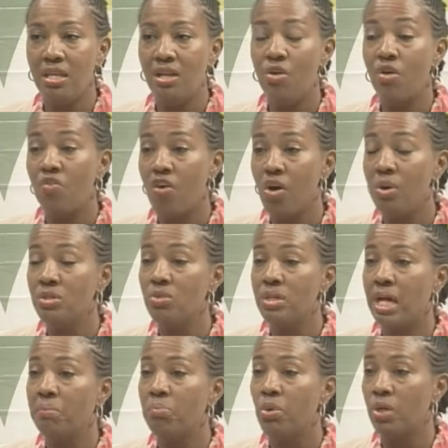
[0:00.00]
look forward to
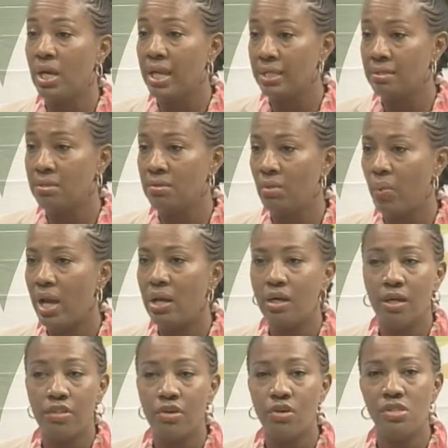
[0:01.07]
that booklet, while
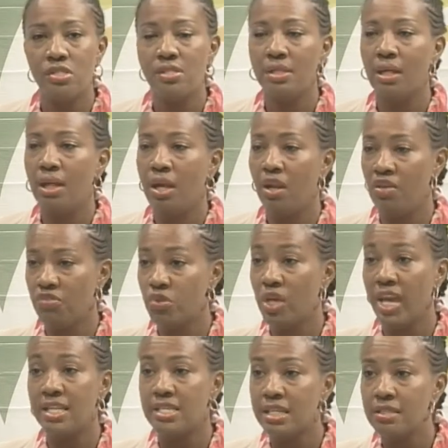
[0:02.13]
others love to
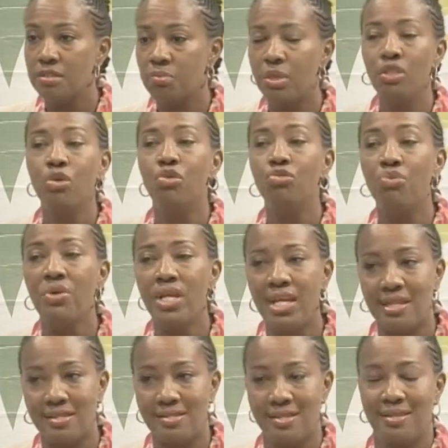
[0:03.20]
get it but don't read
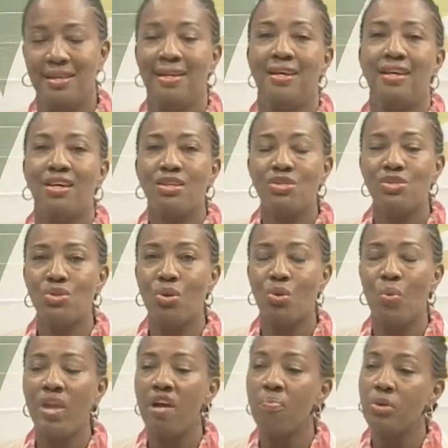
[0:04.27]
it. So
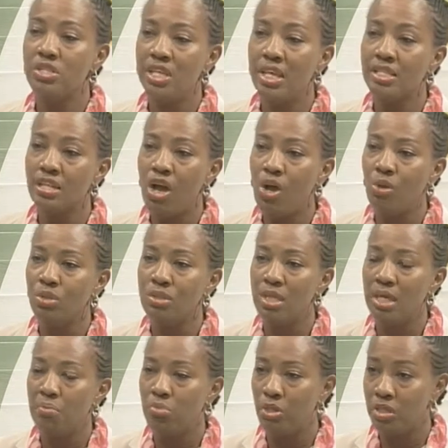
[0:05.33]
we are putting it out
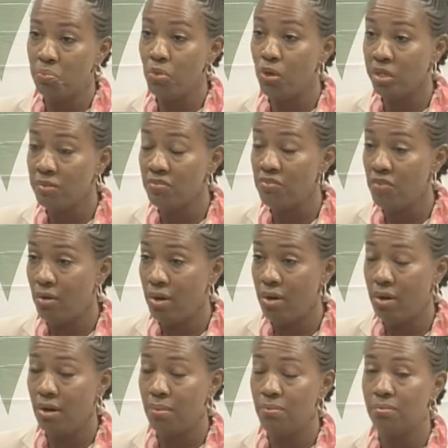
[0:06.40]
in bullet point
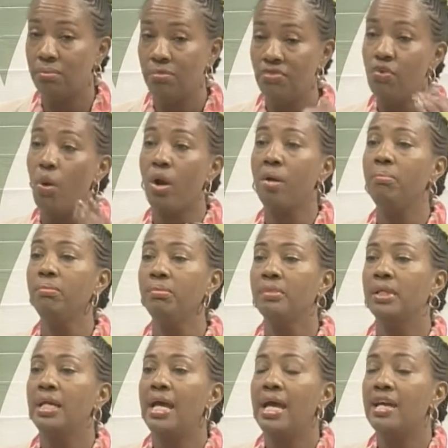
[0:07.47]
form,
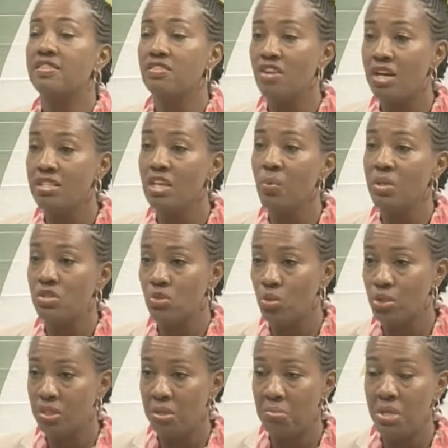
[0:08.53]
and starting with
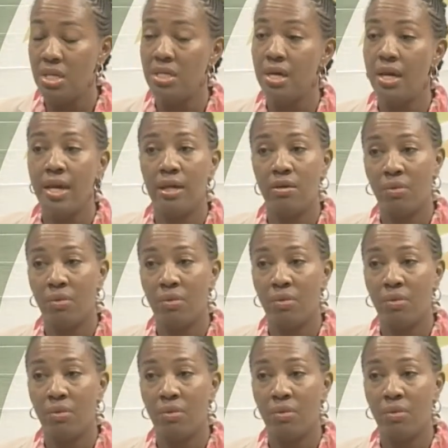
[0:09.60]
social media and the